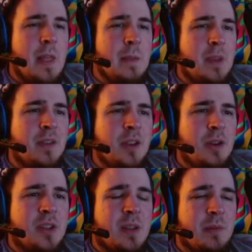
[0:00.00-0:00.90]
even though
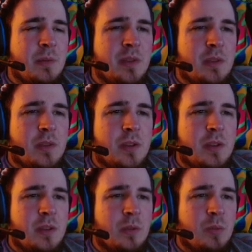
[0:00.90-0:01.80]
it's like
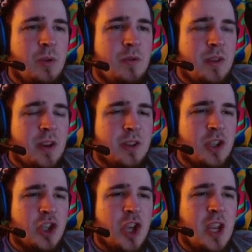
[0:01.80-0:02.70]
the roof and it doesn't
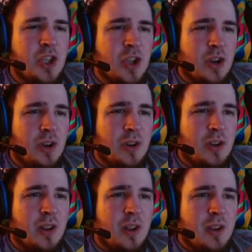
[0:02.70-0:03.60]
change at all.
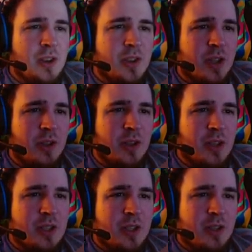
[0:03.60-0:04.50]
So like look at
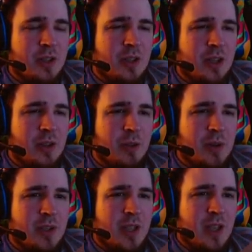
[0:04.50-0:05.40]
this. Like what is
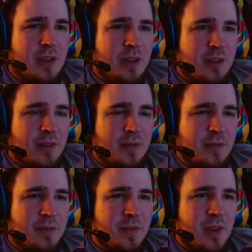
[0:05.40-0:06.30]
that?
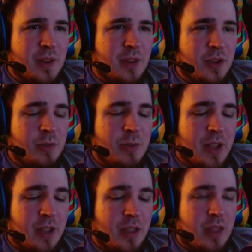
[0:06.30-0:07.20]
This should be like a
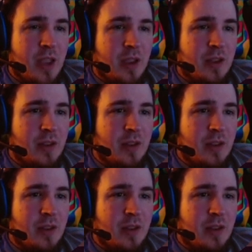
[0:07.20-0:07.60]
thing.